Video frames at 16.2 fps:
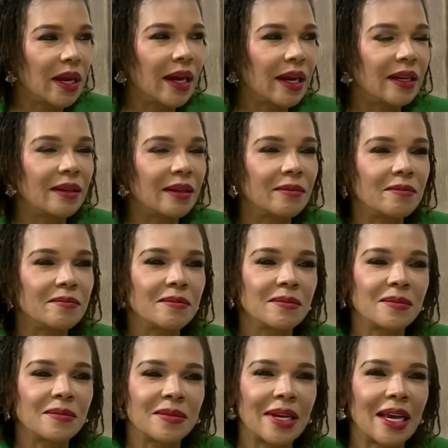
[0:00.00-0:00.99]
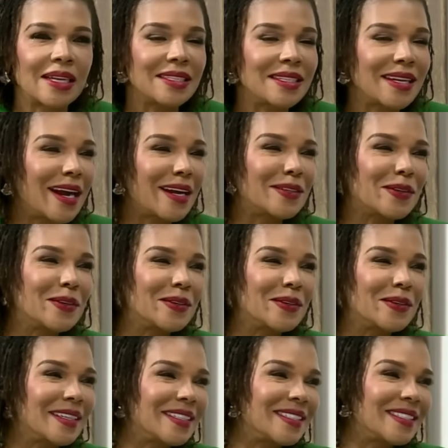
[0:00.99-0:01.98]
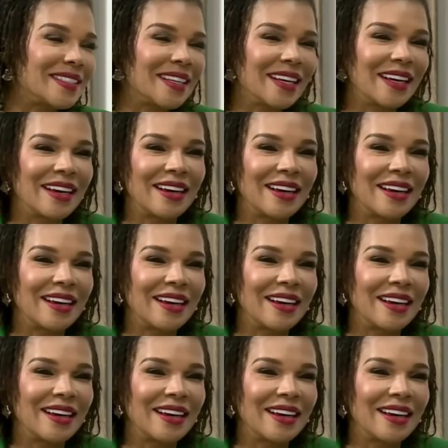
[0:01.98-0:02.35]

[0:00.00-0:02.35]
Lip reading: I start out as,